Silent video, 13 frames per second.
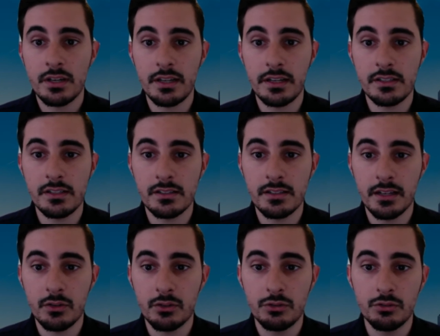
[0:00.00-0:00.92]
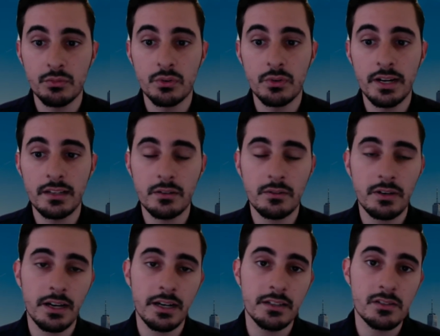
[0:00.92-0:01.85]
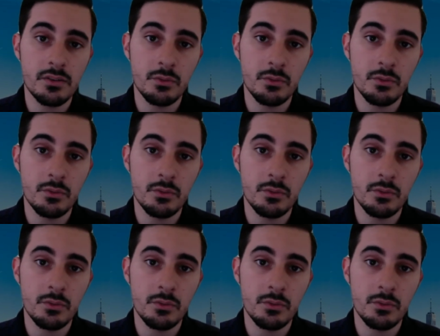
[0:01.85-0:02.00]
is entitled to Miranda rights